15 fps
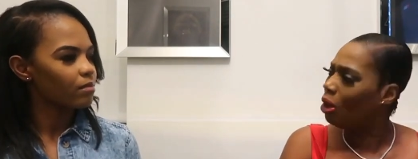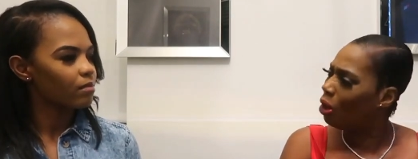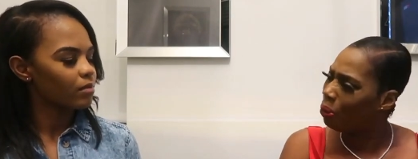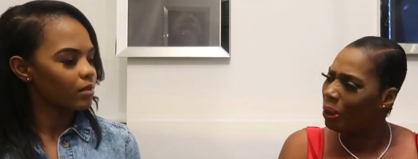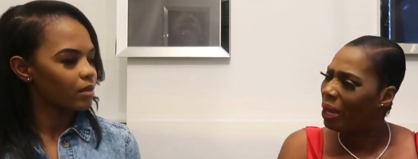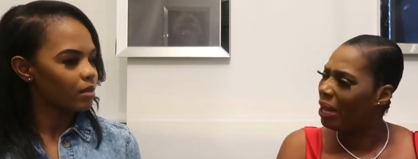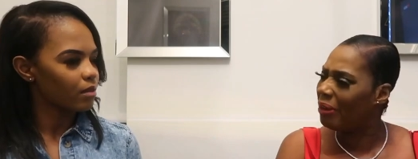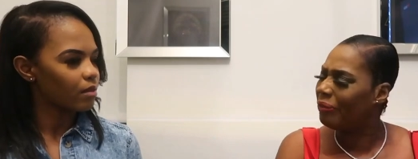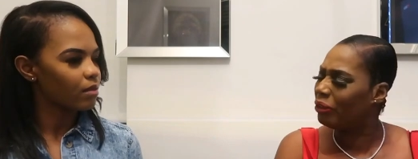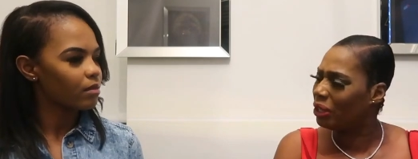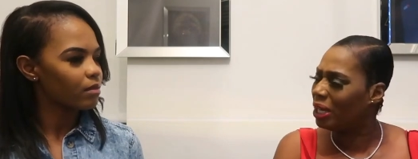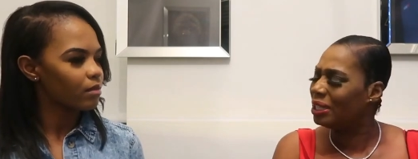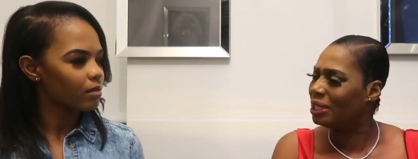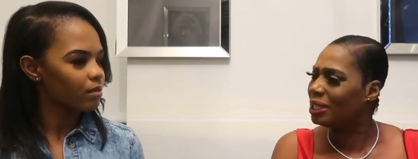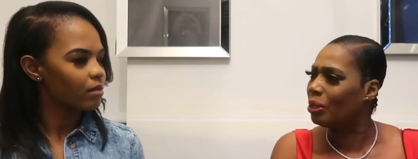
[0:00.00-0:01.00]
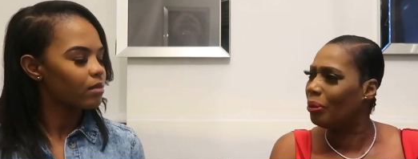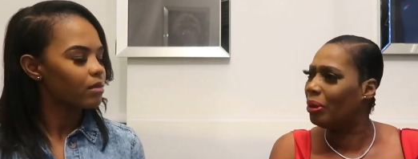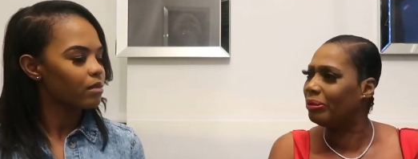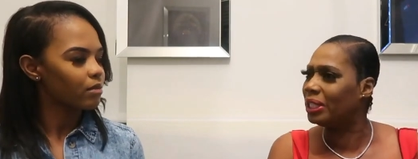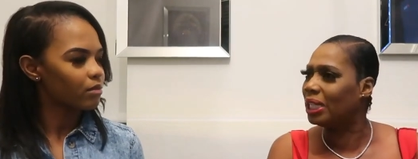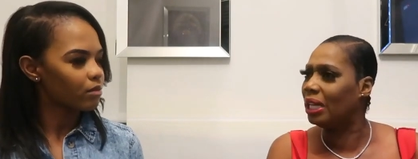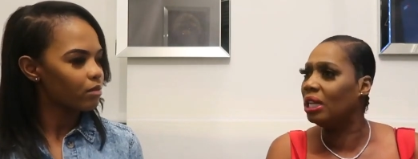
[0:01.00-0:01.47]
Speaker 1: or whatever. You understand
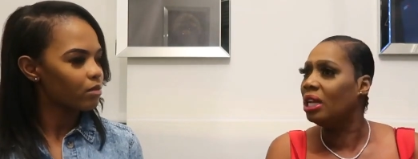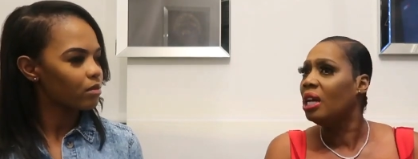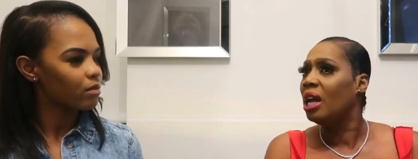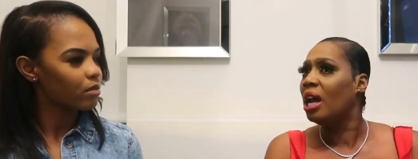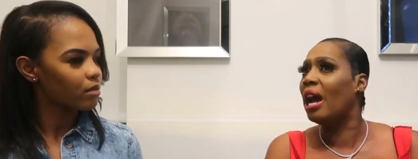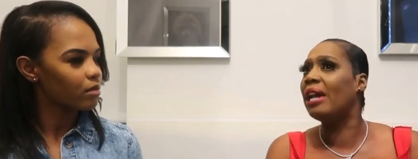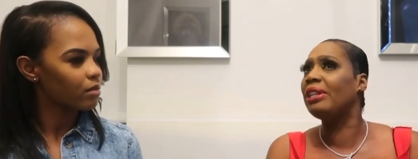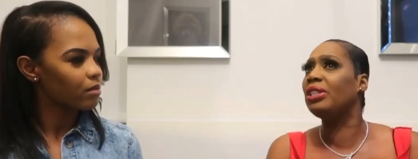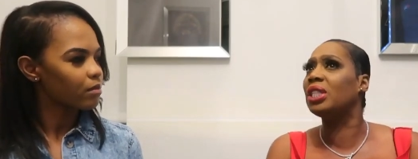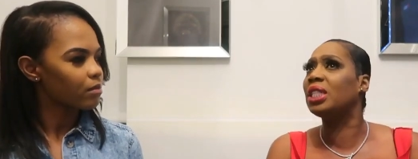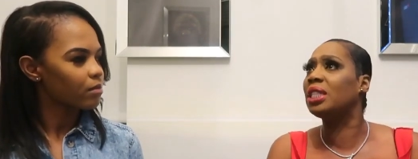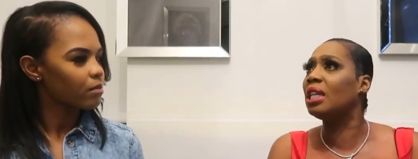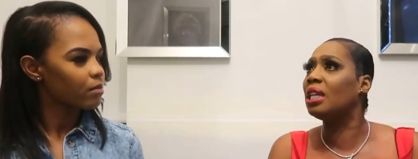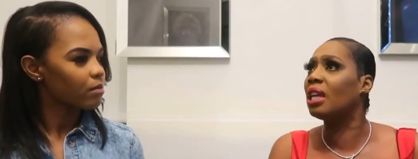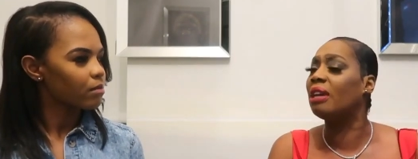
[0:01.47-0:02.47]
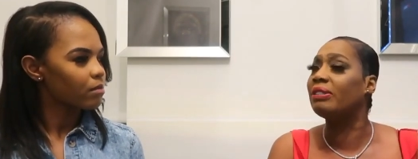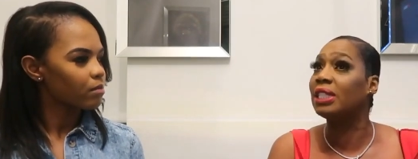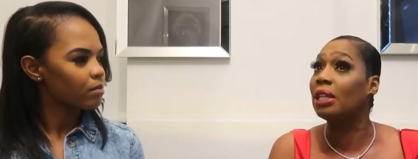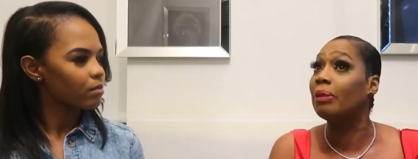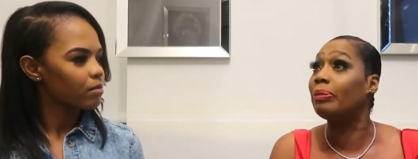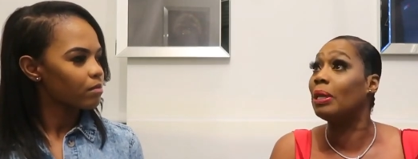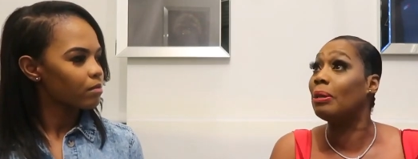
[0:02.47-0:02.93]
what I'm saying? Mm. And just think of
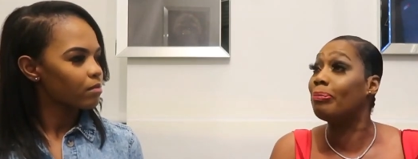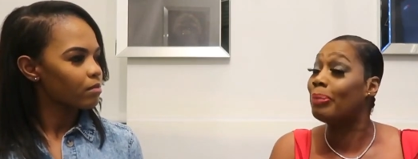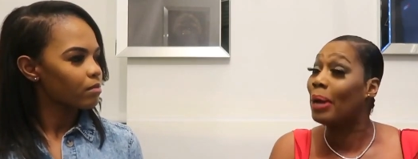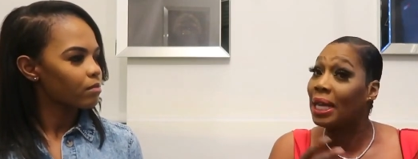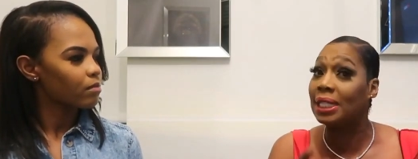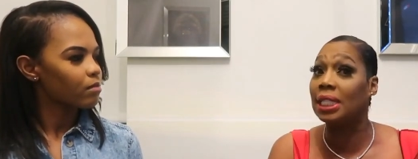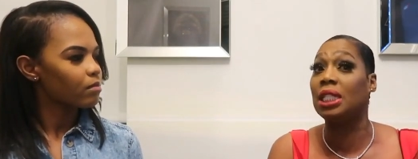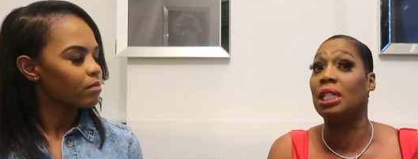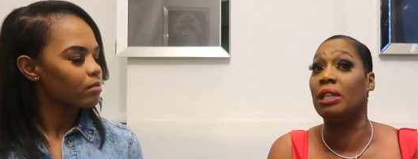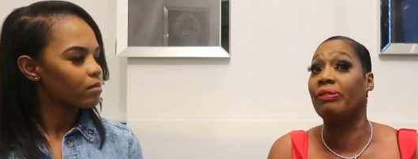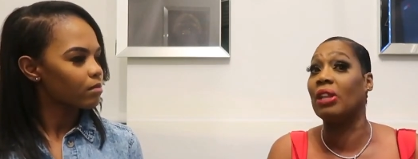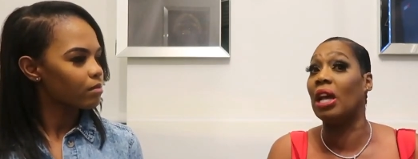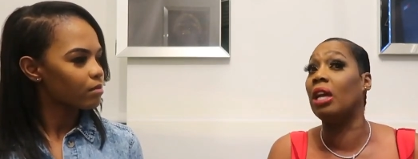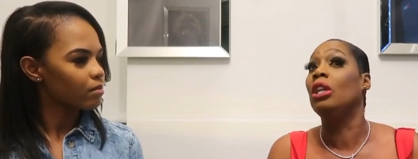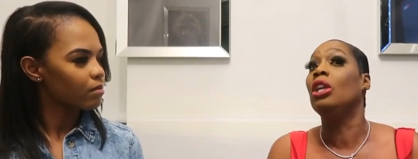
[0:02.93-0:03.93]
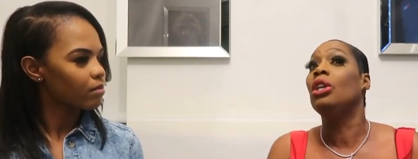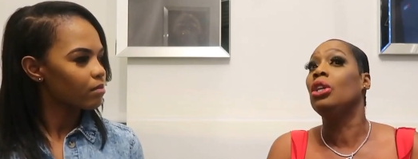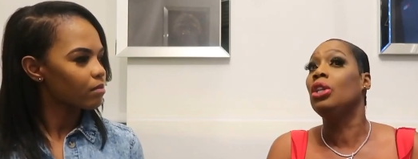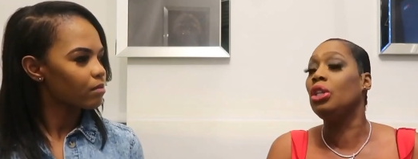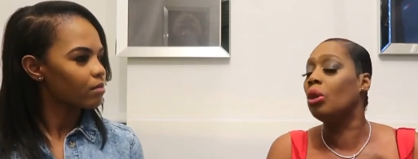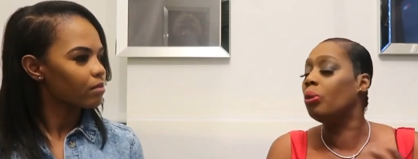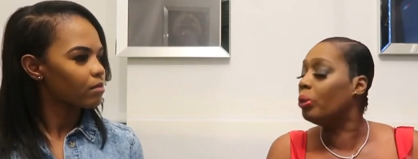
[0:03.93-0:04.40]
something positive that
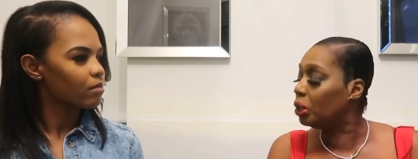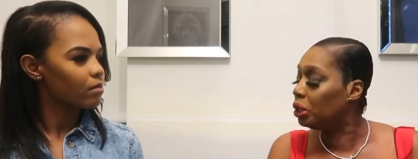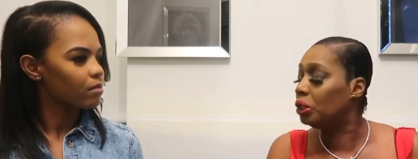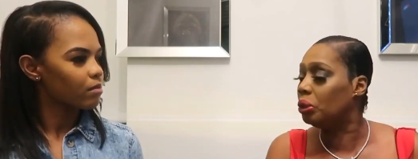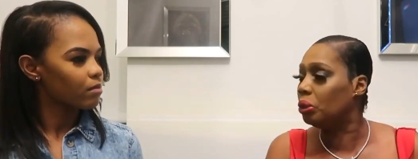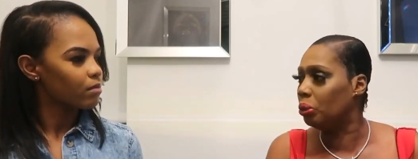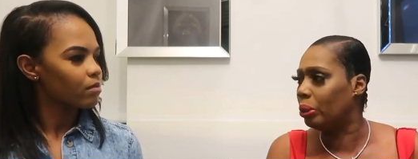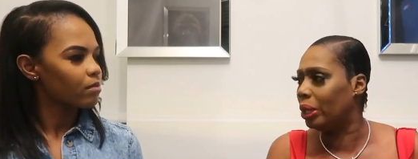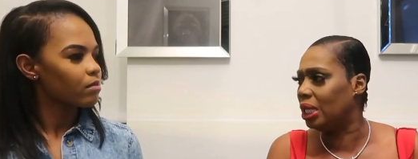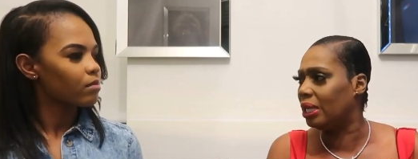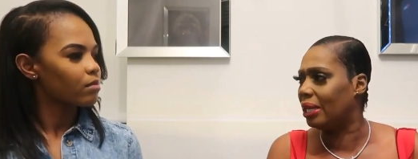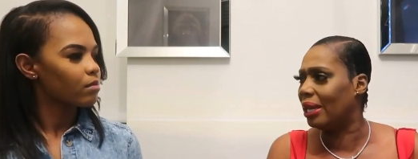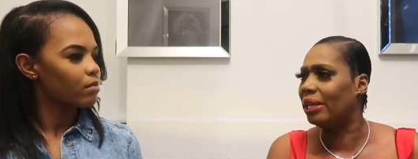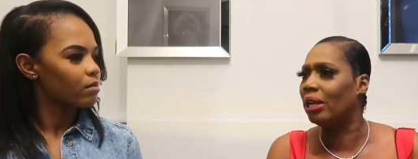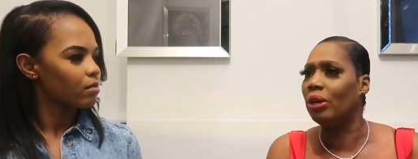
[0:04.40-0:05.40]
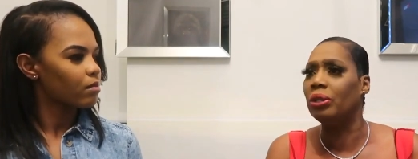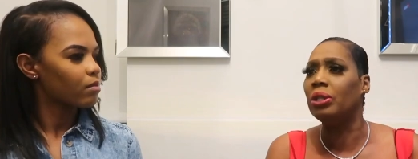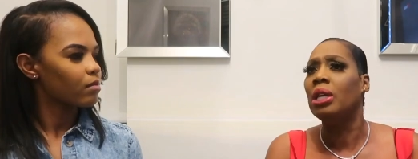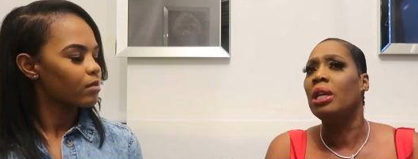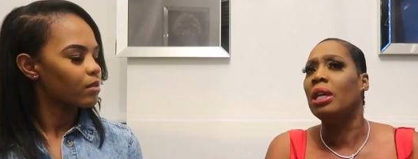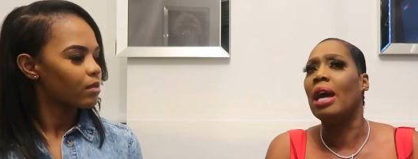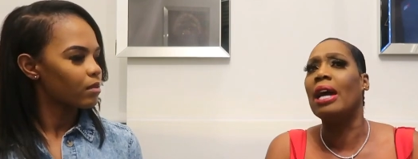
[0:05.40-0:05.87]
you want to do when you get
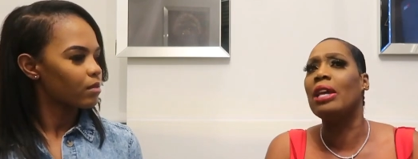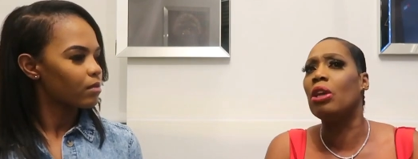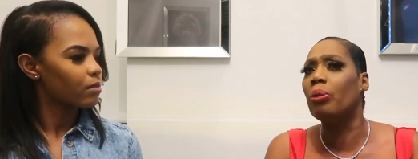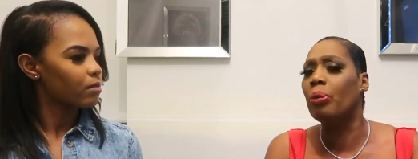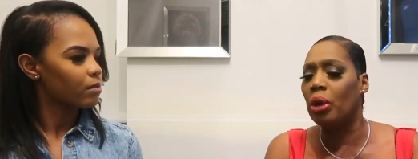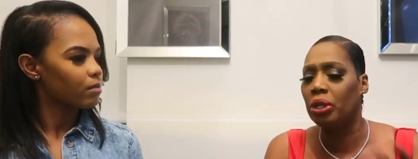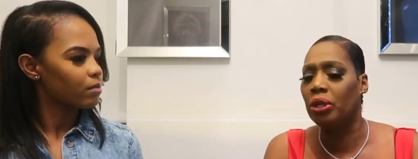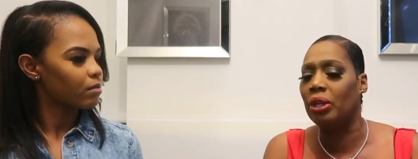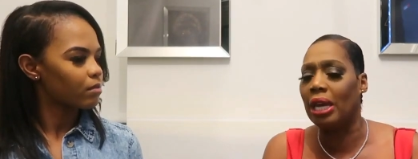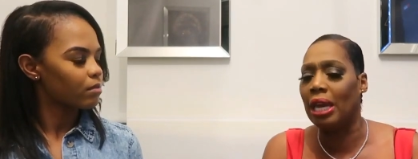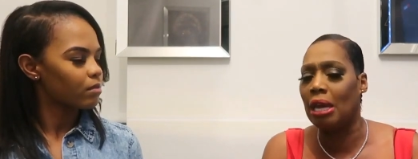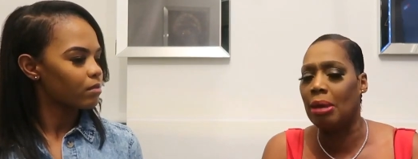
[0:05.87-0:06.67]
out, how mm. you want to